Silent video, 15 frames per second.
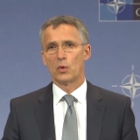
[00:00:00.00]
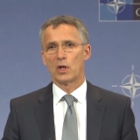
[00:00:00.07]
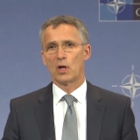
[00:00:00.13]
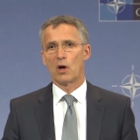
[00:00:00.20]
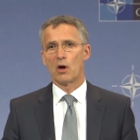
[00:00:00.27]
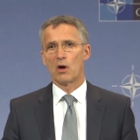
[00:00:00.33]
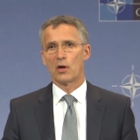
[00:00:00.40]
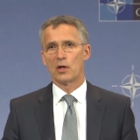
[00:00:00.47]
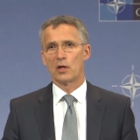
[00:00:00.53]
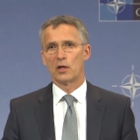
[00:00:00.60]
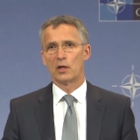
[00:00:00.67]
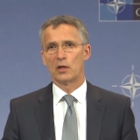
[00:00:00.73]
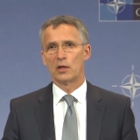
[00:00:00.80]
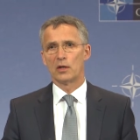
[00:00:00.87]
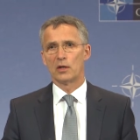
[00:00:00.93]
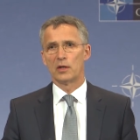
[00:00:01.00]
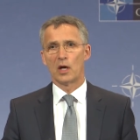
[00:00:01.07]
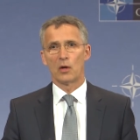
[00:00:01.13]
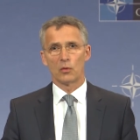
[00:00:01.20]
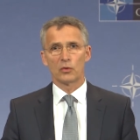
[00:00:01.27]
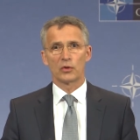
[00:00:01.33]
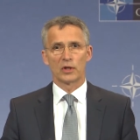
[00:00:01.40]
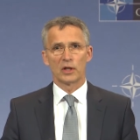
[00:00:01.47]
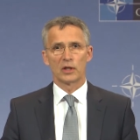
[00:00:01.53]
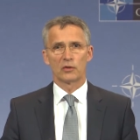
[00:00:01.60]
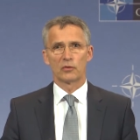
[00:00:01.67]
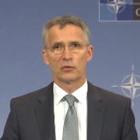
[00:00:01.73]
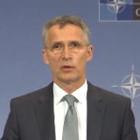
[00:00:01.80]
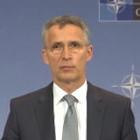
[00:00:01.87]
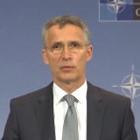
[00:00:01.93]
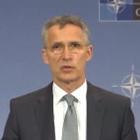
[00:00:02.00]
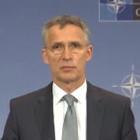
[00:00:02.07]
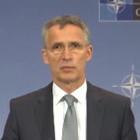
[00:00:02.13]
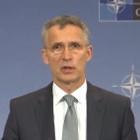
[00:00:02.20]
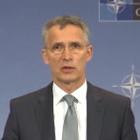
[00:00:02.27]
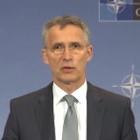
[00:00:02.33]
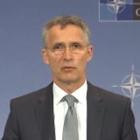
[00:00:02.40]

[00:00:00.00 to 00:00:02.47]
are now looking into the possibility